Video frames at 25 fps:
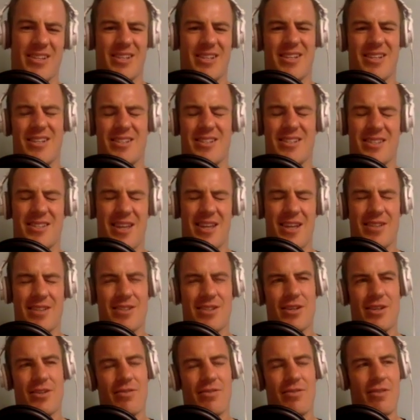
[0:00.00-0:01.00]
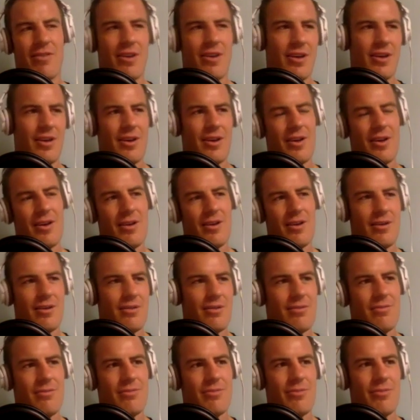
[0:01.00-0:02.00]
Is that sort of,
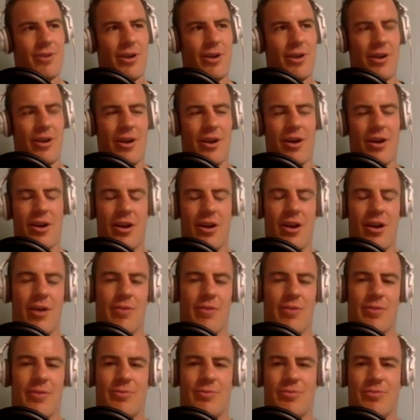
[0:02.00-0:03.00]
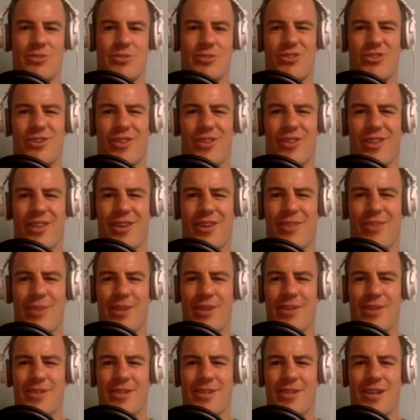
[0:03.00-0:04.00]
I don't know, I'm just trying to think
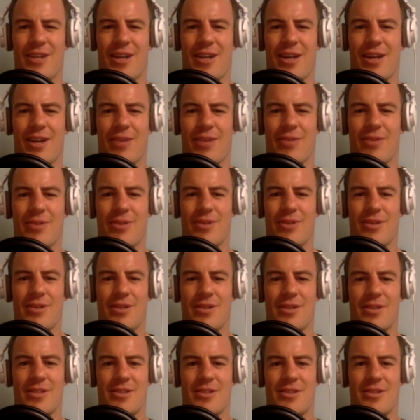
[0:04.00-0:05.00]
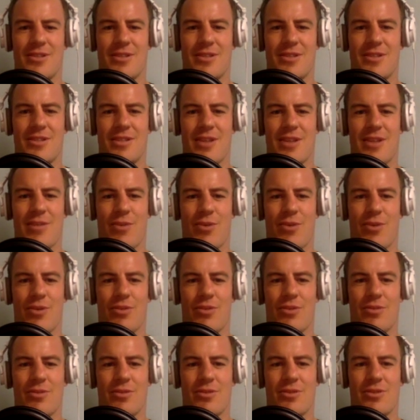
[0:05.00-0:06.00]
about this out loud. Is that what
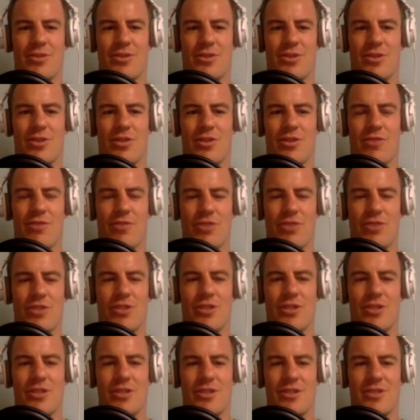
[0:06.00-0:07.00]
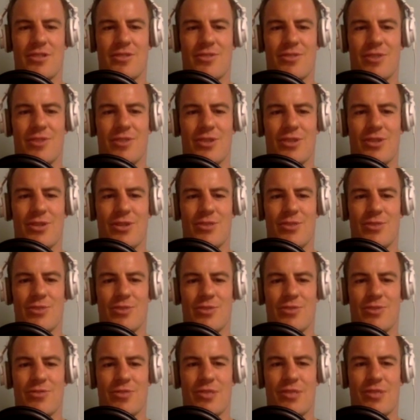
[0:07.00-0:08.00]
sort of the vision is in terms
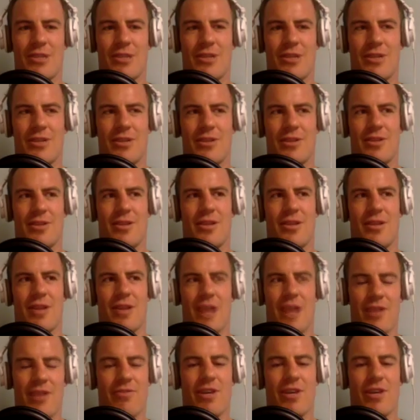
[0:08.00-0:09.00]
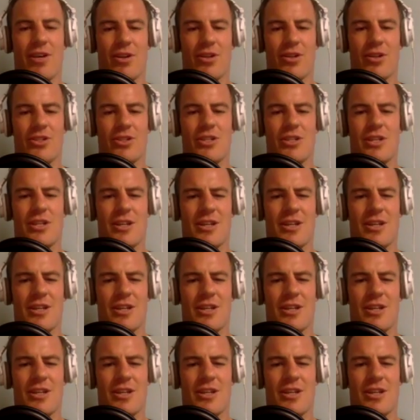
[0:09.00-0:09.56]
of the native ecology?